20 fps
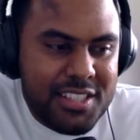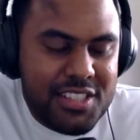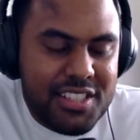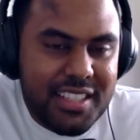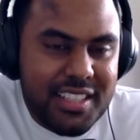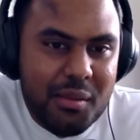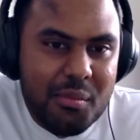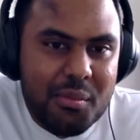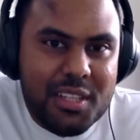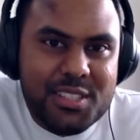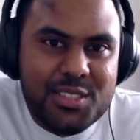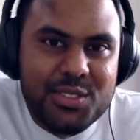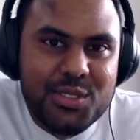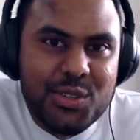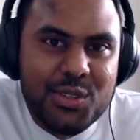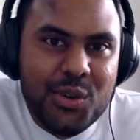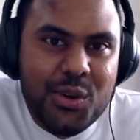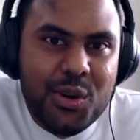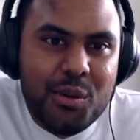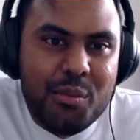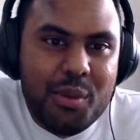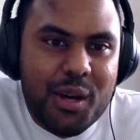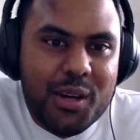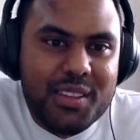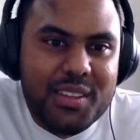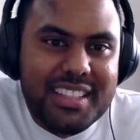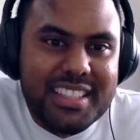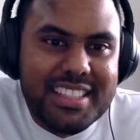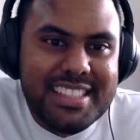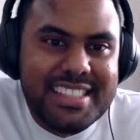they must know about
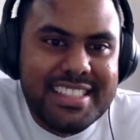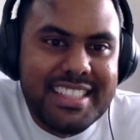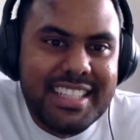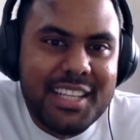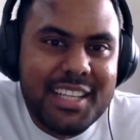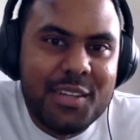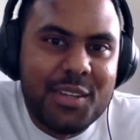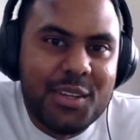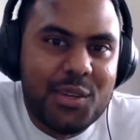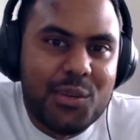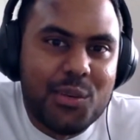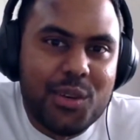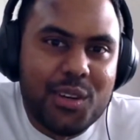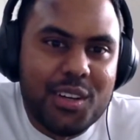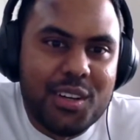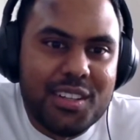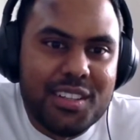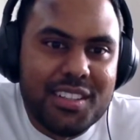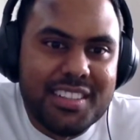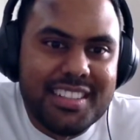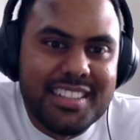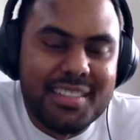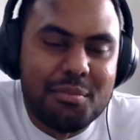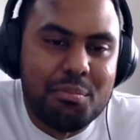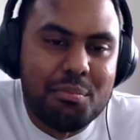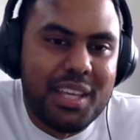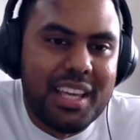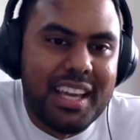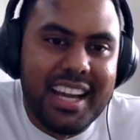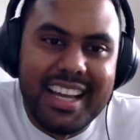this secret world
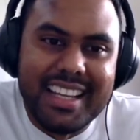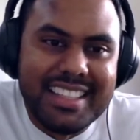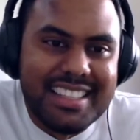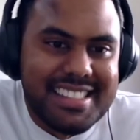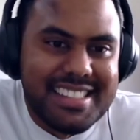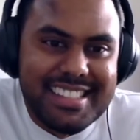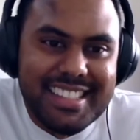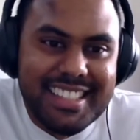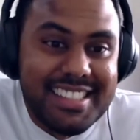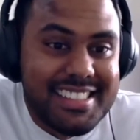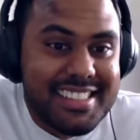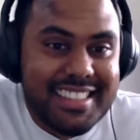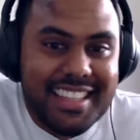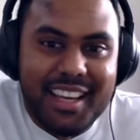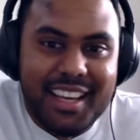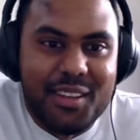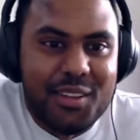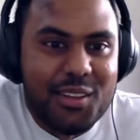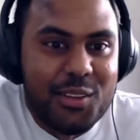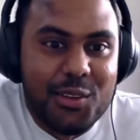behind the scenes that